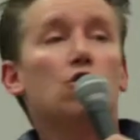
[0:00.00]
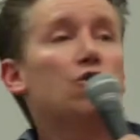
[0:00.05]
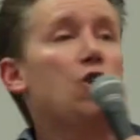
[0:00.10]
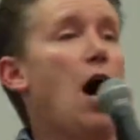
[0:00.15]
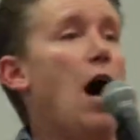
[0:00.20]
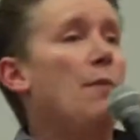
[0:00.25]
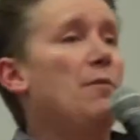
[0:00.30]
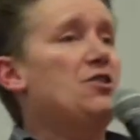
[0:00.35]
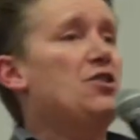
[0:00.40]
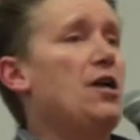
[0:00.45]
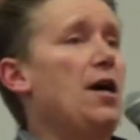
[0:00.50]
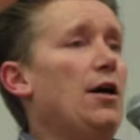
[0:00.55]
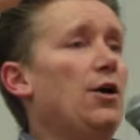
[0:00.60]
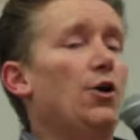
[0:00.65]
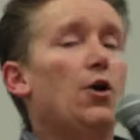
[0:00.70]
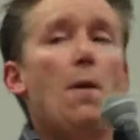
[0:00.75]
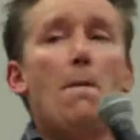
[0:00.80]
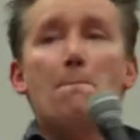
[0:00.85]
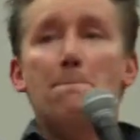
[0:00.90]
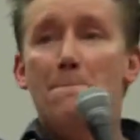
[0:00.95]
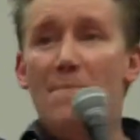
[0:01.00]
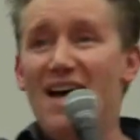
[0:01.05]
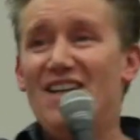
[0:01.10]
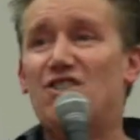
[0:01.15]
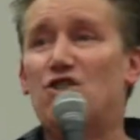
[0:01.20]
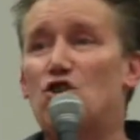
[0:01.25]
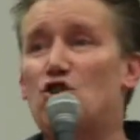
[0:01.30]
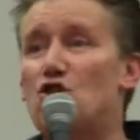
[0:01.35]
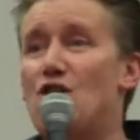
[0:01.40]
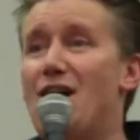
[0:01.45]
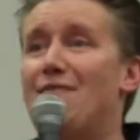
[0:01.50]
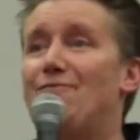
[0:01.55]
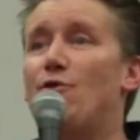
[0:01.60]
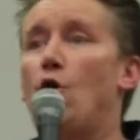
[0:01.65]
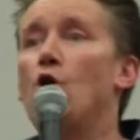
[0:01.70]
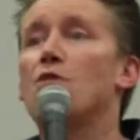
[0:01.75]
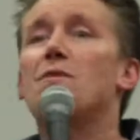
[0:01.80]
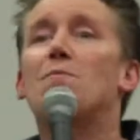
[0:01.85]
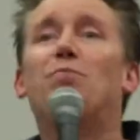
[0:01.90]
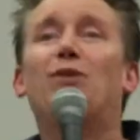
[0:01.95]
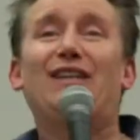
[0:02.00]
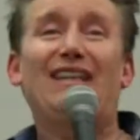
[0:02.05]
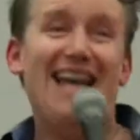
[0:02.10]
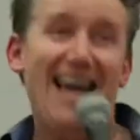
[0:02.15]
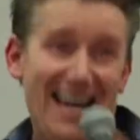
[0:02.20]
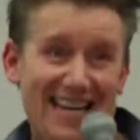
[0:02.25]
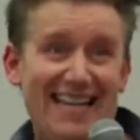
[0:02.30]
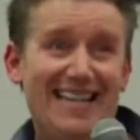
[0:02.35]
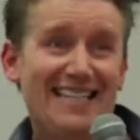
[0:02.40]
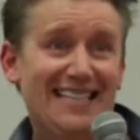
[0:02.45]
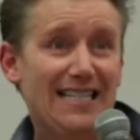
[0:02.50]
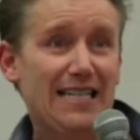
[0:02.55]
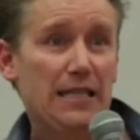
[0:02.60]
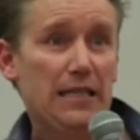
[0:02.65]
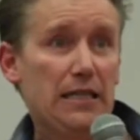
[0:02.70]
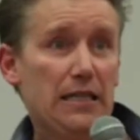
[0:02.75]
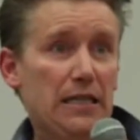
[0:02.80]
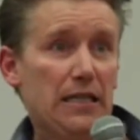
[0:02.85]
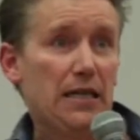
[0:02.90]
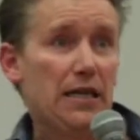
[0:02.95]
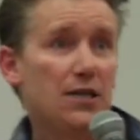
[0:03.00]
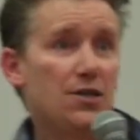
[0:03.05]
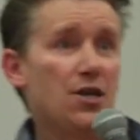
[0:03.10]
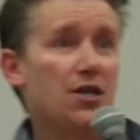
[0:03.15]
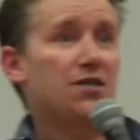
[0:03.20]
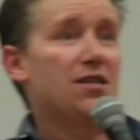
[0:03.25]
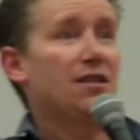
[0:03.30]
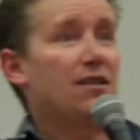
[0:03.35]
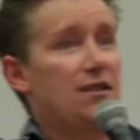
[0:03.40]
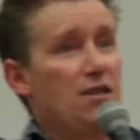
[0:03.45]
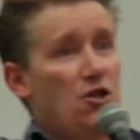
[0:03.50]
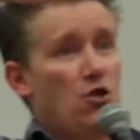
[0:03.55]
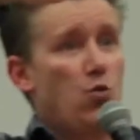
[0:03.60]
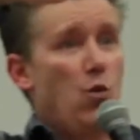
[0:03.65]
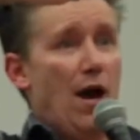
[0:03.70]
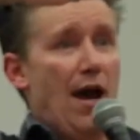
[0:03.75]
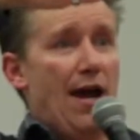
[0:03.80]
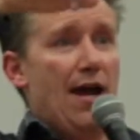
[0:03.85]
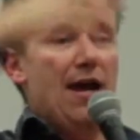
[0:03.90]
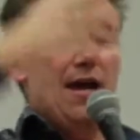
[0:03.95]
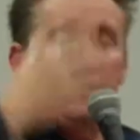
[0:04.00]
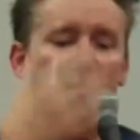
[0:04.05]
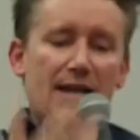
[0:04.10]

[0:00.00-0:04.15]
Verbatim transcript: Thomas Keller, best chef on the planet, does it this way.